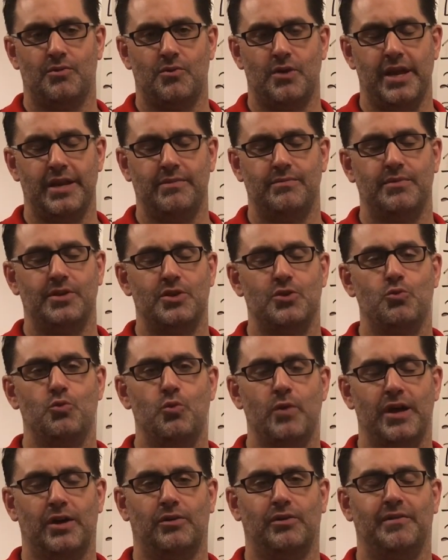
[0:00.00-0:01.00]
right? You
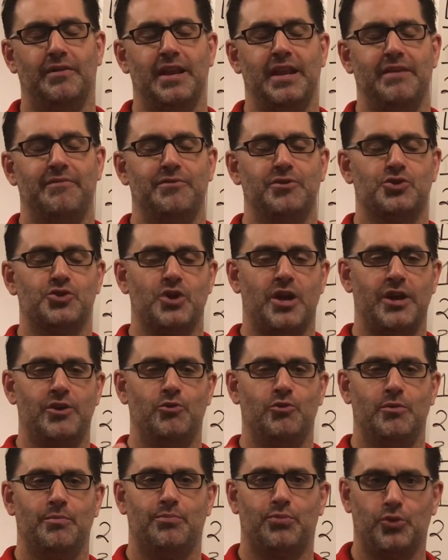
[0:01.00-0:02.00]
will. And if you're trying
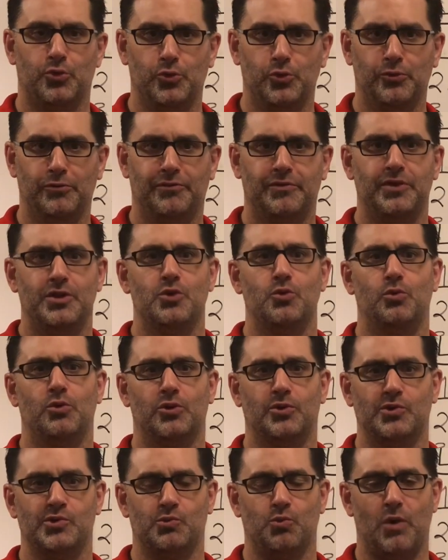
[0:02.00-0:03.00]
to improve, you
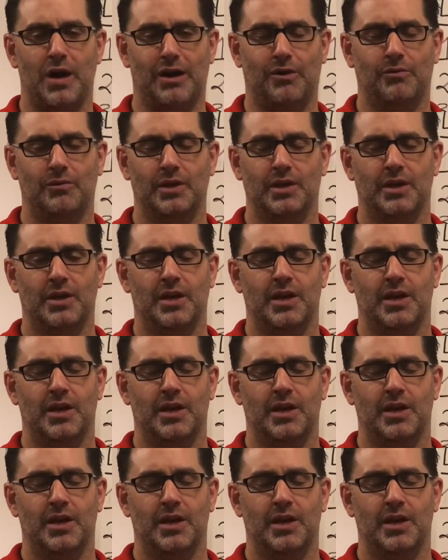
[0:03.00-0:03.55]
will as well.